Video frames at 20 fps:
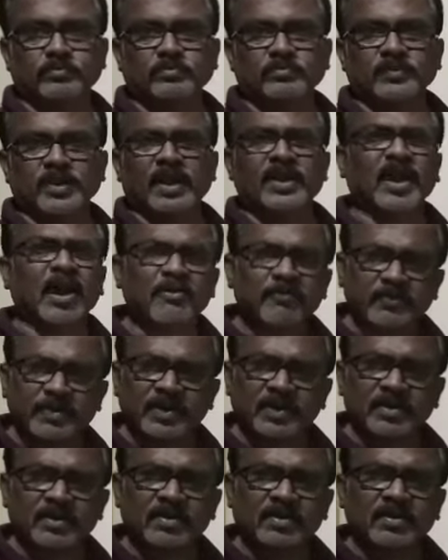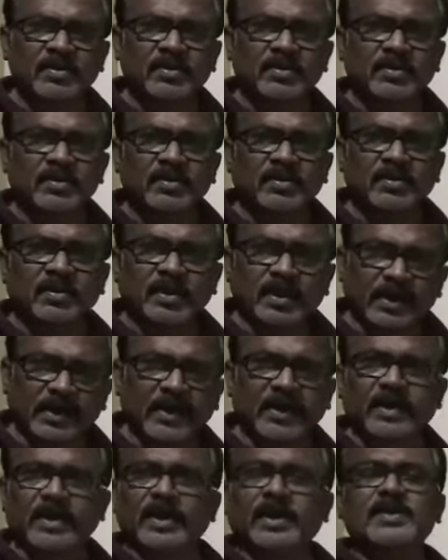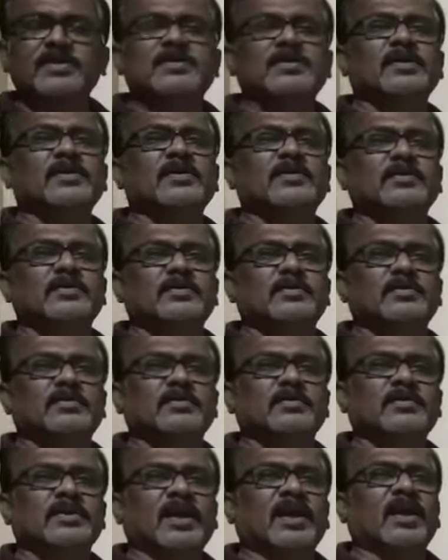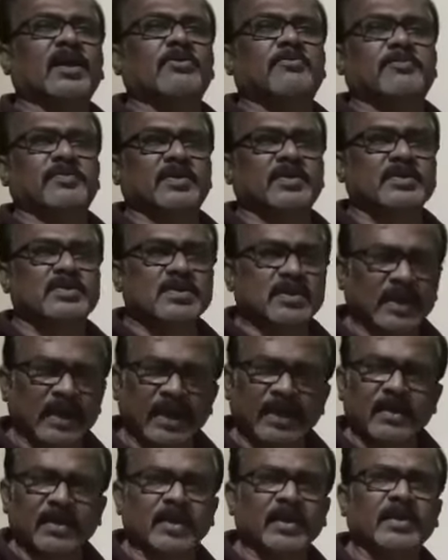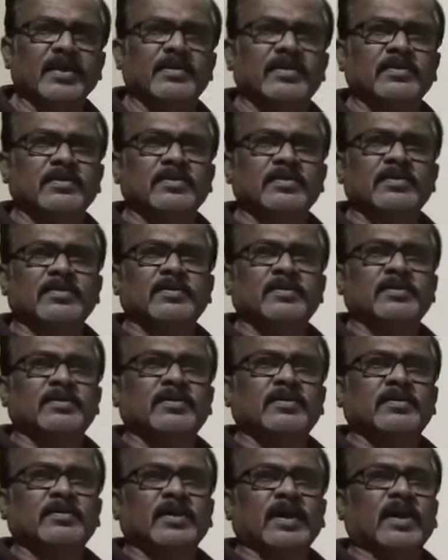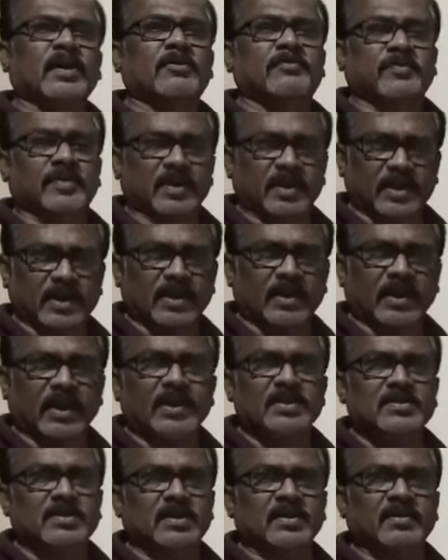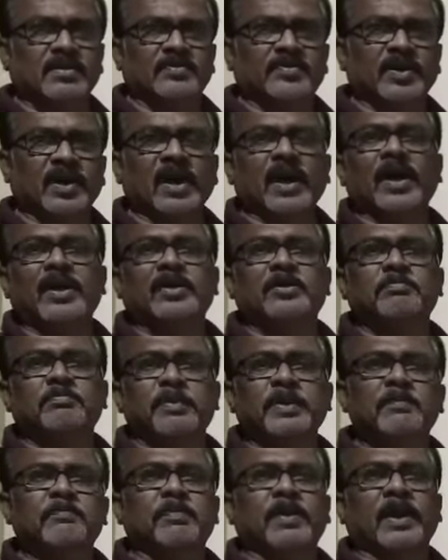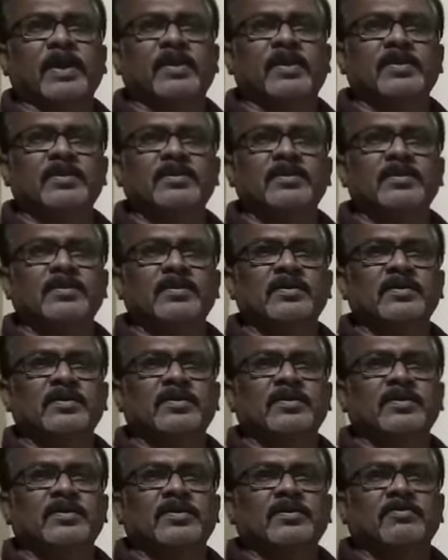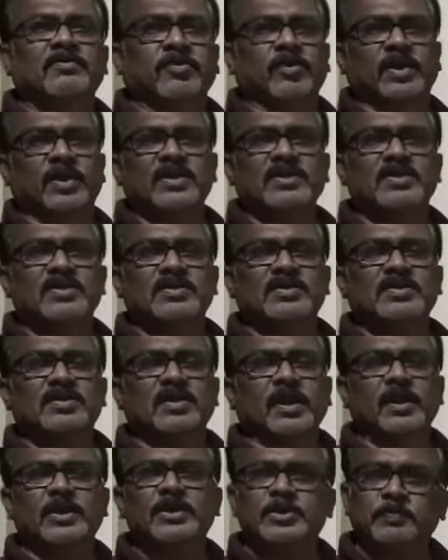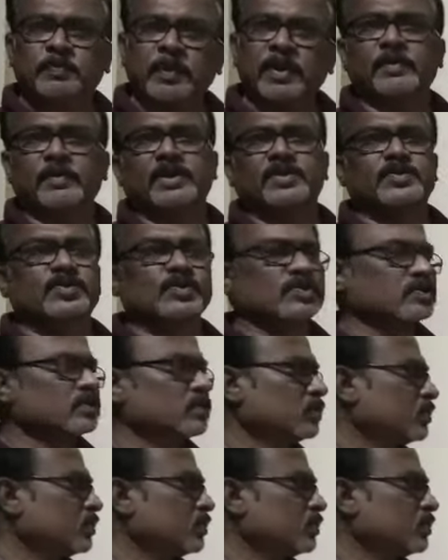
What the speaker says: And after recognizing and after selecting and after recognizing the garden pea plant for his experiments,